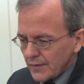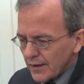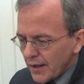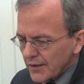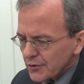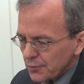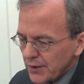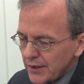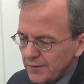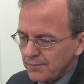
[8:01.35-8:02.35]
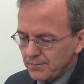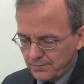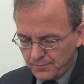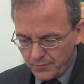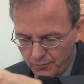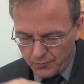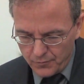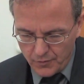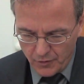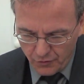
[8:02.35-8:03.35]
I'd like to read
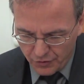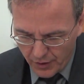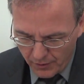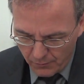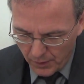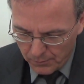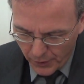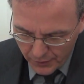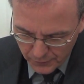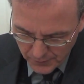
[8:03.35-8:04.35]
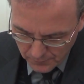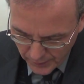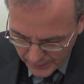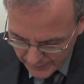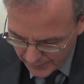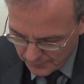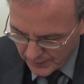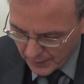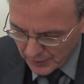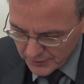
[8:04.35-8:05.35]
from a book written by
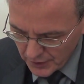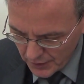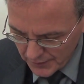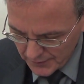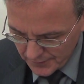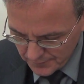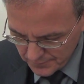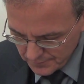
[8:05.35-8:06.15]
Emmett Culligan,